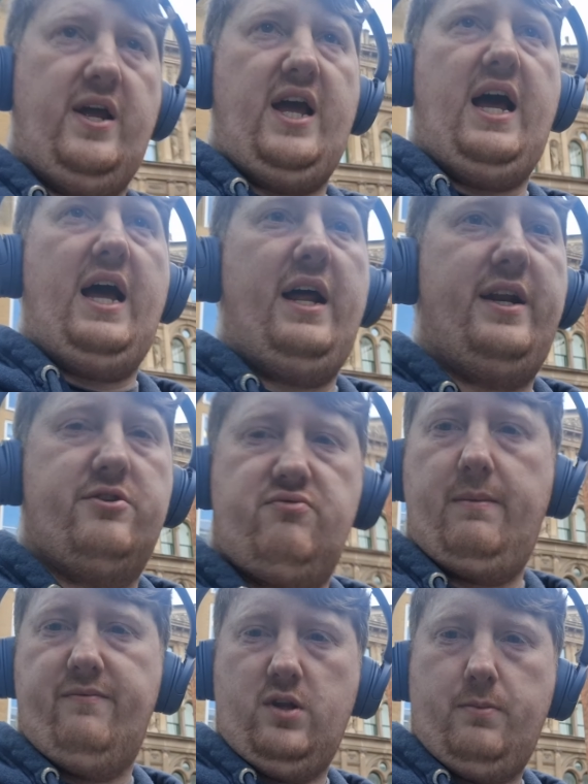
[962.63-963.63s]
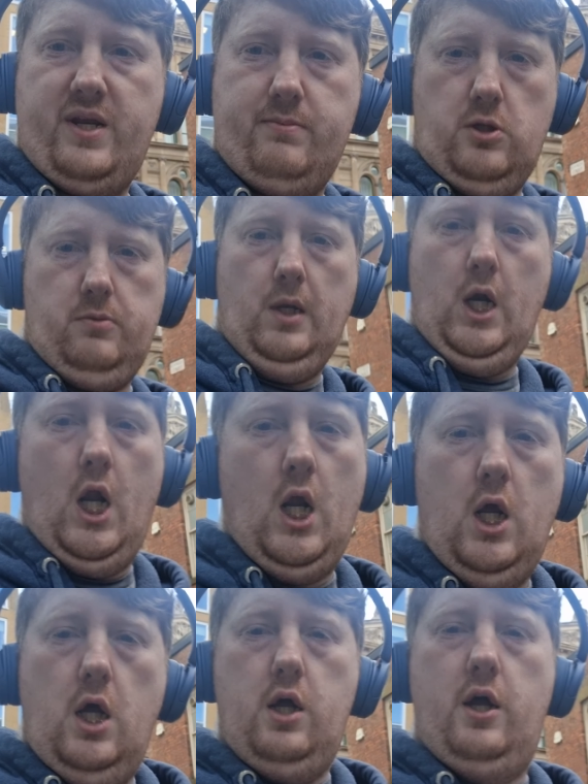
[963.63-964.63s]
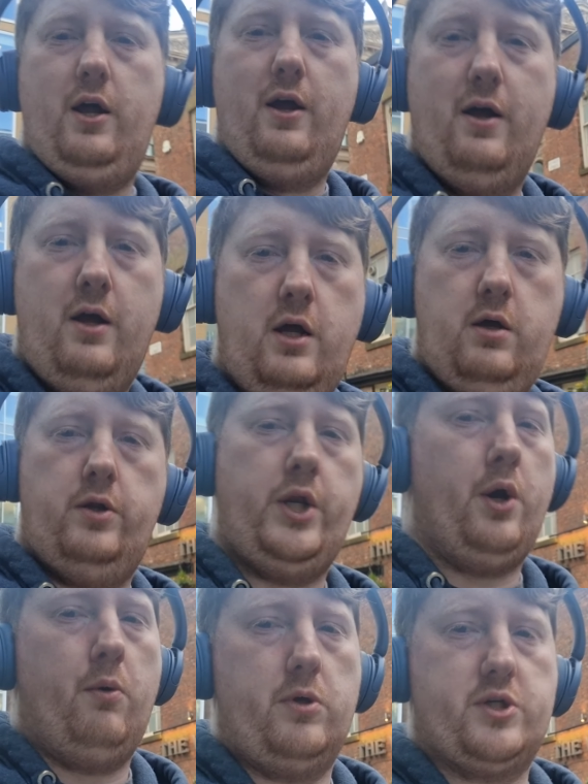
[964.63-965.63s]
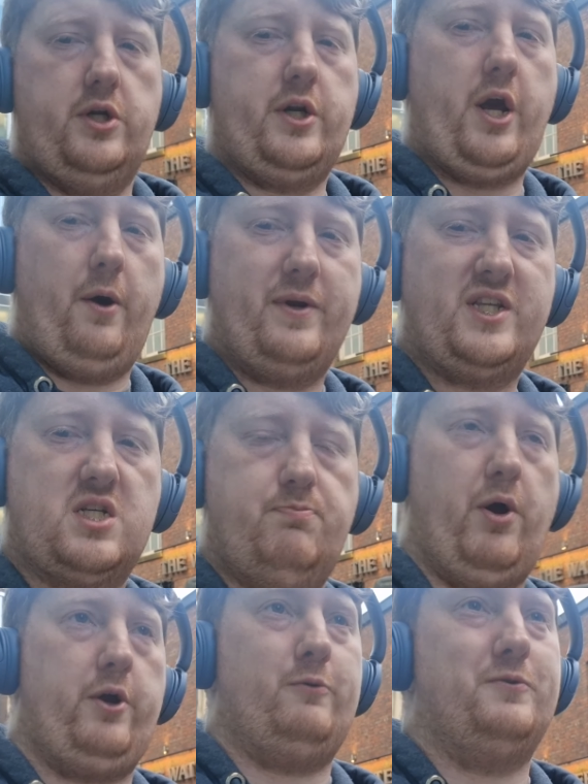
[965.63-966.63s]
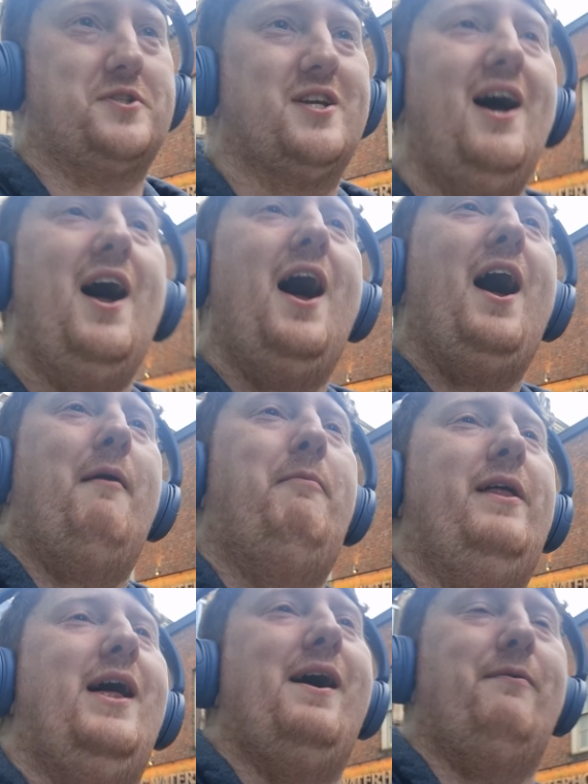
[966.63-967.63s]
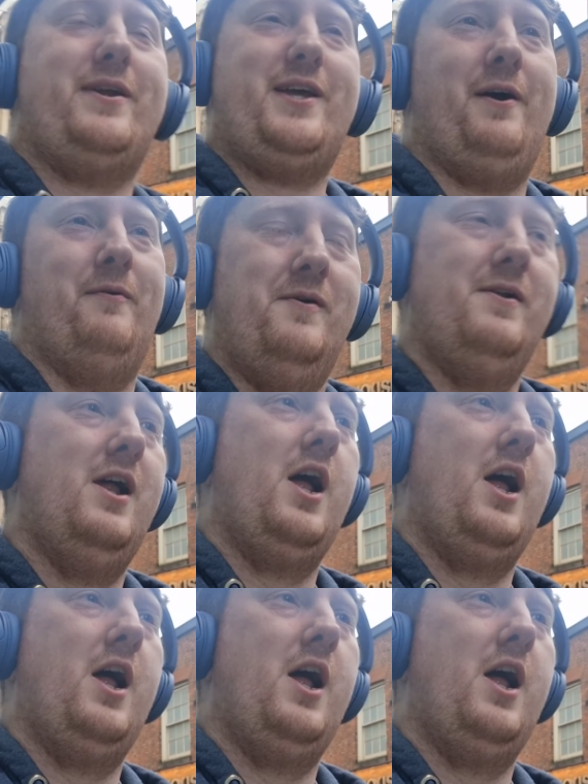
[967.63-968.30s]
it, and it's rammed full of people. No, it wasn't going to go in spoons, but there we go.